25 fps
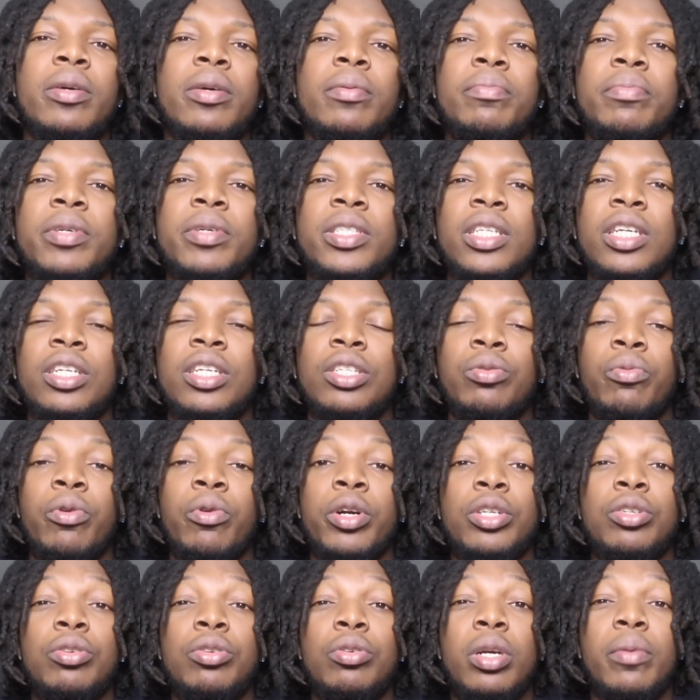a position where
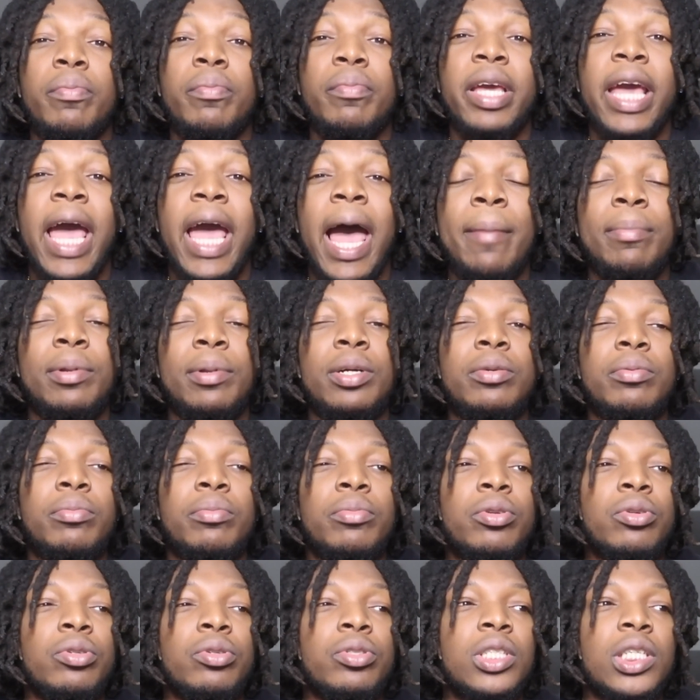you can be
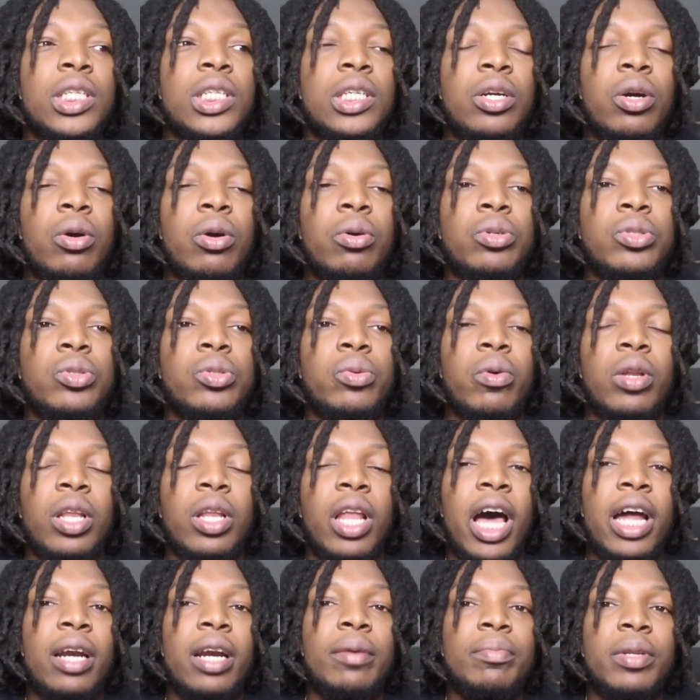applicable to go to a
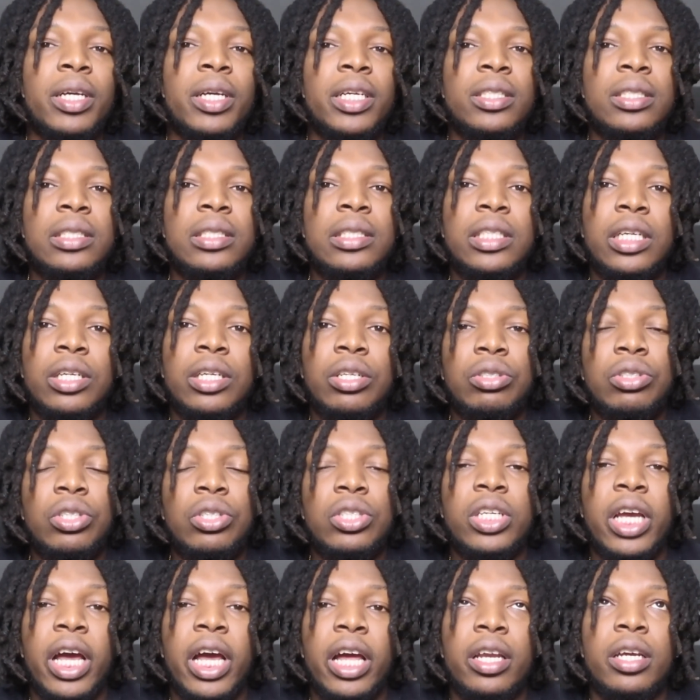lot of places, and you
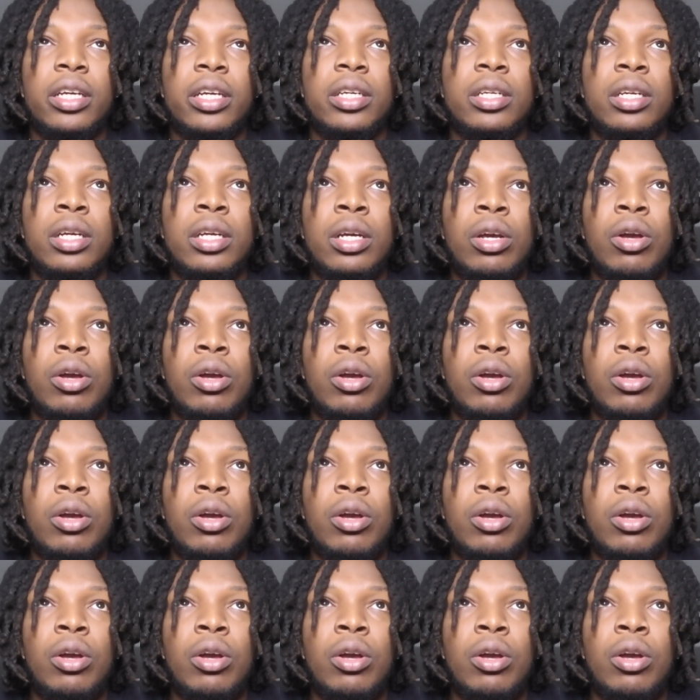just kind of